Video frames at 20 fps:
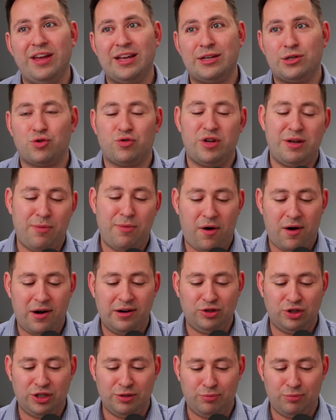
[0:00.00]
extreme
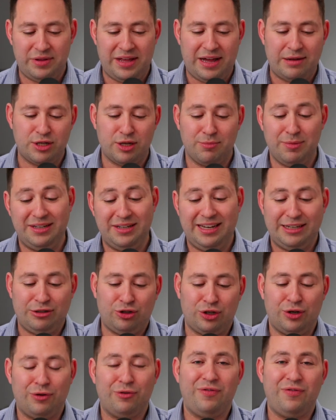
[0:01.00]
hardship without some
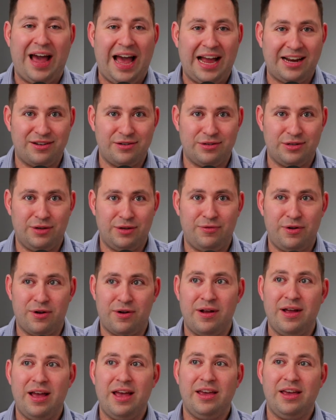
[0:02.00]
additional factors if
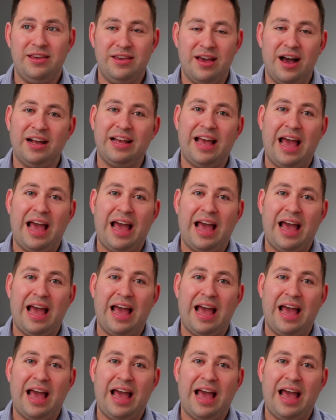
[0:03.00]
you're young,